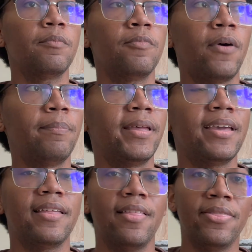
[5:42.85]
If I play
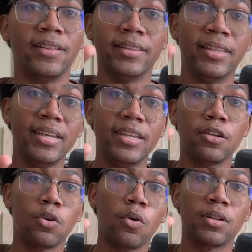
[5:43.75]
the Lydian
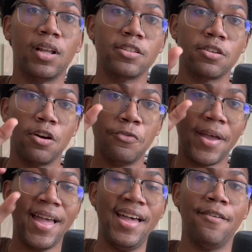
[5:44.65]
chord cluster of
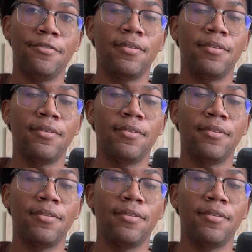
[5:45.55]
F